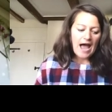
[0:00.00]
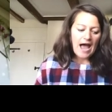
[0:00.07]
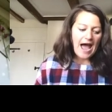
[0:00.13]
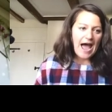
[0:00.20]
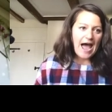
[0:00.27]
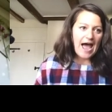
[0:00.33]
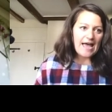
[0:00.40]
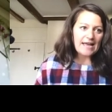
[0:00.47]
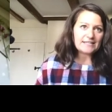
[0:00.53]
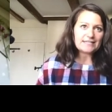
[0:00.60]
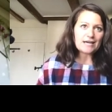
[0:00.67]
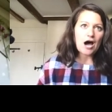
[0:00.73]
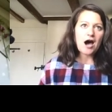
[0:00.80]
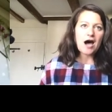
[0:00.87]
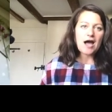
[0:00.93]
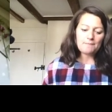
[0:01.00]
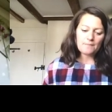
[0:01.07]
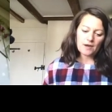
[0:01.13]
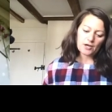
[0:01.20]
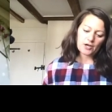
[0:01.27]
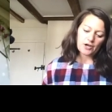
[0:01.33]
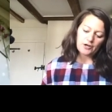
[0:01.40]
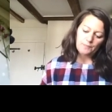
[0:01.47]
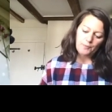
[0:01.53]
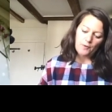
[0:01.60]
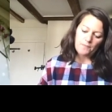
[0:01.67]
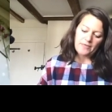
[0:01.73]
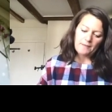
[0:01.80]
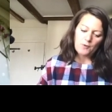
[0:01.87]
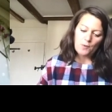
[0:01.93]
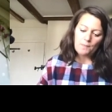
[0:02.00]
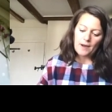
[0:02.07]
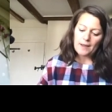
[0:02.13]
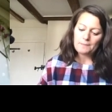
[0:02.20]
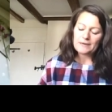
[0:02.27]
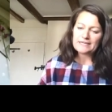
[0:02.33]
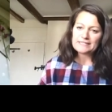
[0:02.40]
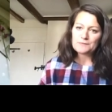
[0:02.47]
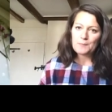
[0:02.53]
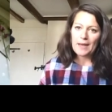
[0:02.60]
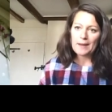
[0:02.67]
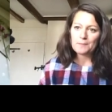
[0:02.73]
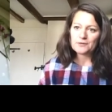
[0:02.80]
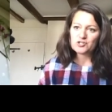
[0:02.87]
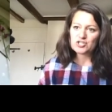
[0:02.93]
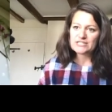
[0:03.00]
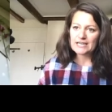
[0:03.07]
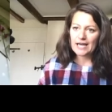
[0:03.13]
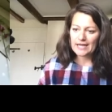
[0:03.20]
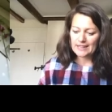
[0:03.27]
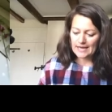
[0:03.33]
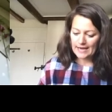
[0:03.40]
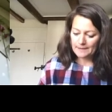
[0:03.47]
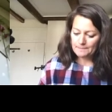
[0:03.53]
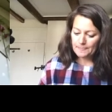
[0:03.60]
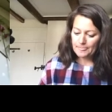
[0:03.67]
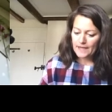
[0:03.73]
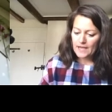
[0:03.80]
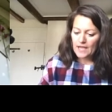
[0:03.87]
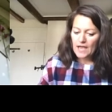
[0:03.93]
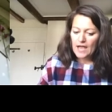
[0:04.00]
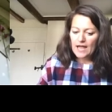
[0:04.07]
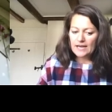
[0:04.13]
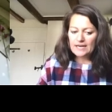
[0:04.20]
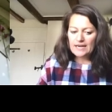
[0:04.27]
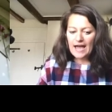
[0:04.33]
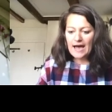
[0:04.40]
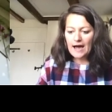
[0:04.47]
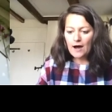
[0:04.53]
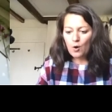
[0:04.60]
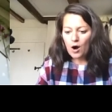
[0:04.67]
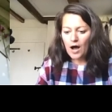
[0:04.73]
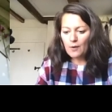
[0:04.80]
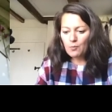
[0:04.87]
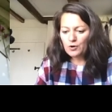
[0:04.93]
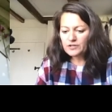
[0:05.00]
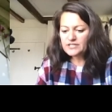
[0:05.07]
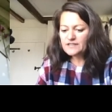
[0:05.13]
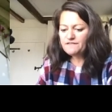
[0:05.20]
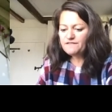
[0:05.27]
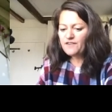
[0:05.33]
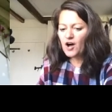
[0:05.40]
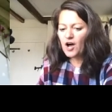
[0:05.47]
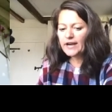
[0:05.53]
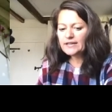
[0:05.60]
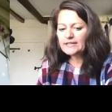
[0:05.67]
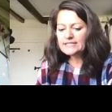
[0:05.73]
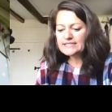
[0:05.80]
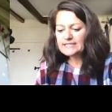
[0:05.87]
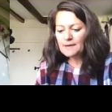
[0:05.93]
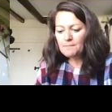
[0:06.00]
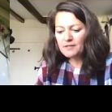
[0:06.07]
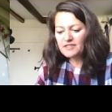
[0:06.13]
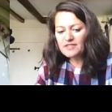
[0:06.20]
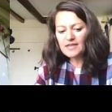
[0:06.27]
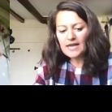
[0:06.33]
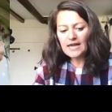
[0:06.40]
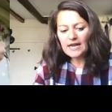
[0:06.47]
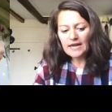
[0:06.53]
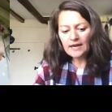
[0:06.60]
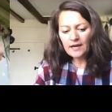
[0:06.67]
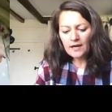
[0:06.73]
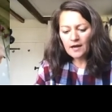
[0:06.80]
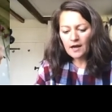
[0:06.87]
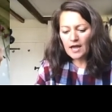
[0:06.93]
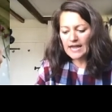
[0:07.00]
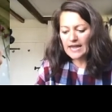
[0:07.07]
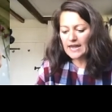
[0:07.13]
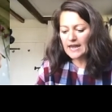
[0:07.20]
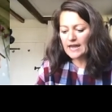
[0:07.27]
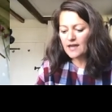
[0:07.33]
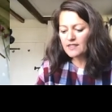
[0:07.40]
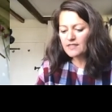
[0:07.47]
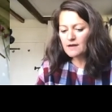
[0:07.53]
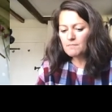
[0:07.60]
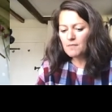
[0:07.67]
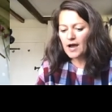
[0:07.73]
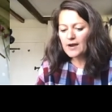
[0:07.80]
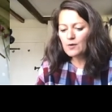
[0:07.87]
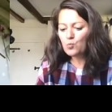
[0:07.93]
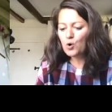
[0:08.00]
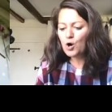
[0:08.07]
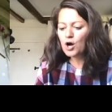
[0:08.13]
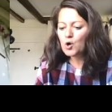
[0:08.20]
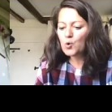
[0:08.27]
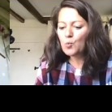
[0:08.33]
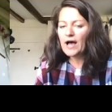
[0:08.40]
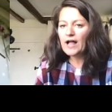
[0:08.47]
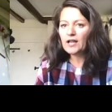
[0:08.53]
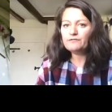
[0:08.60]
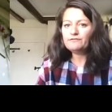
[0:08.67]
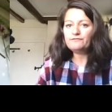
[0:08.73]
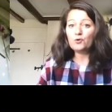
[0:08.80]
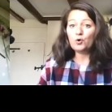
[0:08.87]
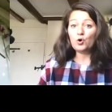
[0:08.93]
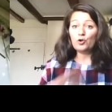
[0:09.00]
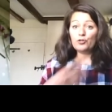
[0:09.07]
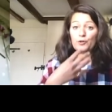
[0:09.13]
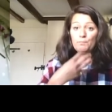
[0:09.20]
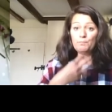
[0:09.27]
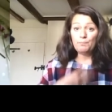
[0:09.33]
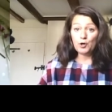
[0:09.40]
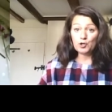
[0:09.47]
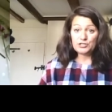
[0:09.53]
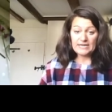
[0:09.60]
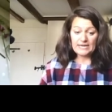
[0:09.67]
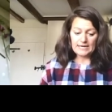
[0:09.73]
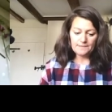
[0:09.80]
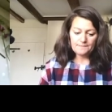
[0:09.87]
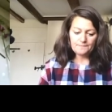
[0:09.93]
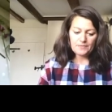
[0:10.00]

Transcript: And I'm going to pop them on my piece of paper just like that. Now, I want to find something here that might work well for the body.